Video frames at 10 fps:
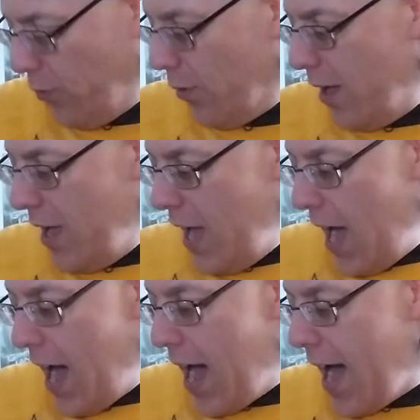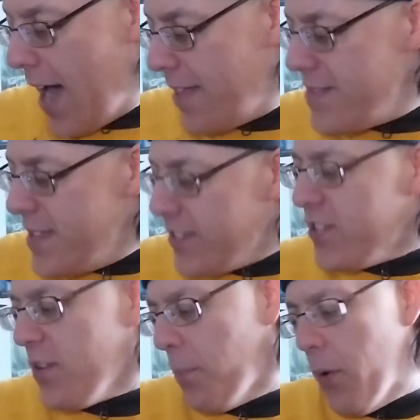cool.
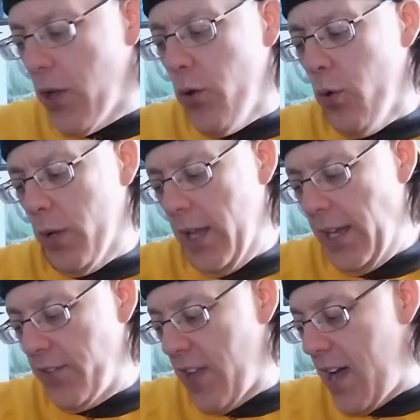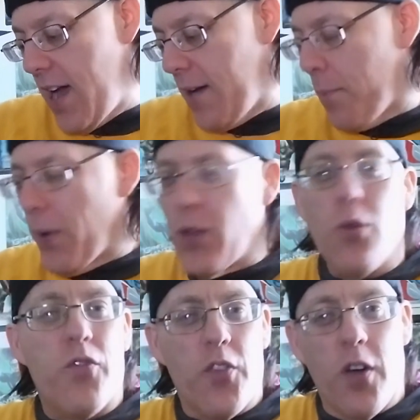This is a pretty cool release. A pretty
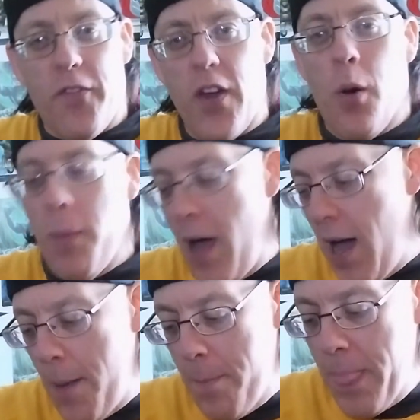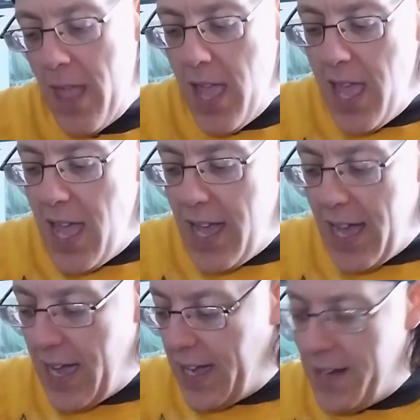cool film.
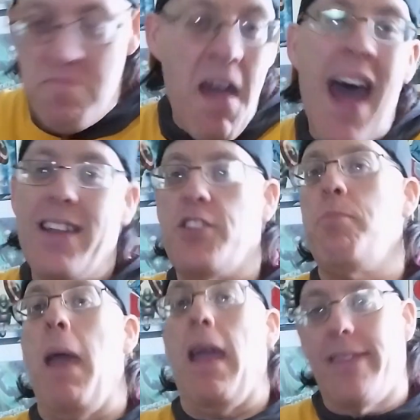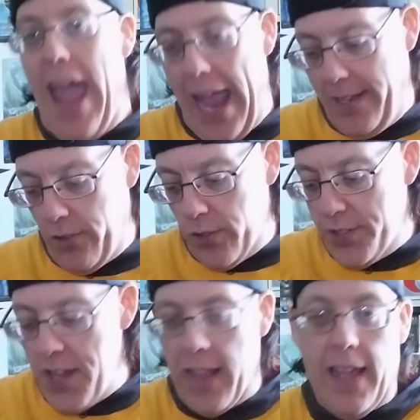Not spectacular.
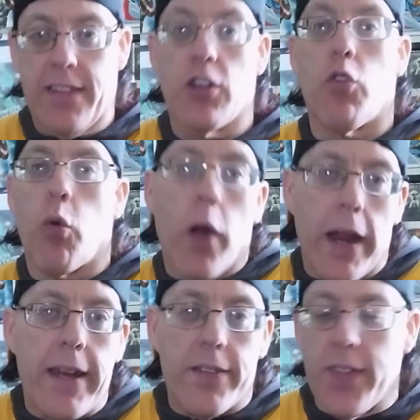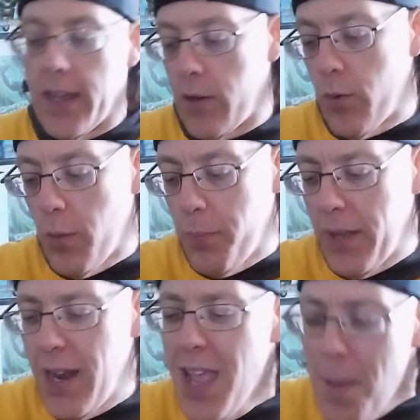It's not like the greatest thing in the world,
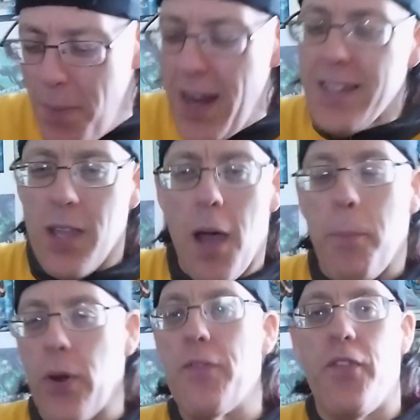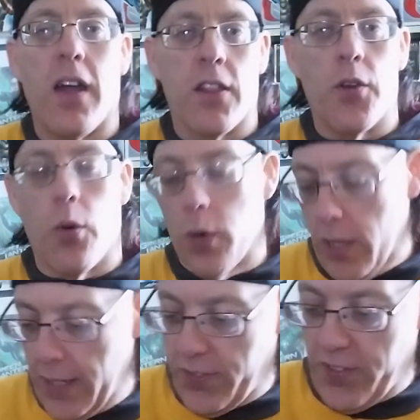but it's a pretty fun little
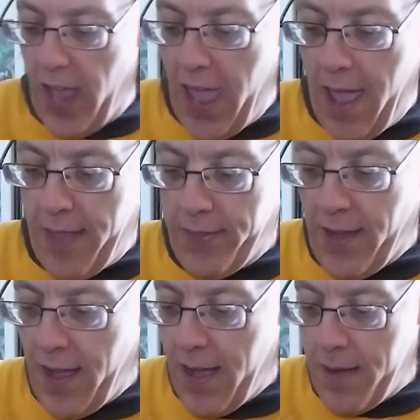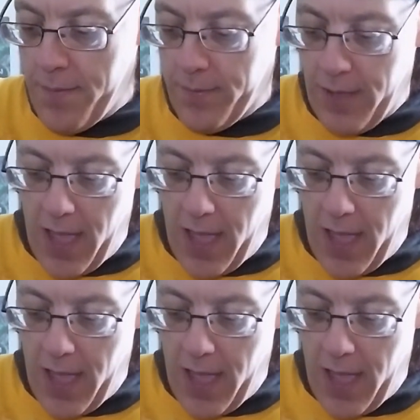release, and I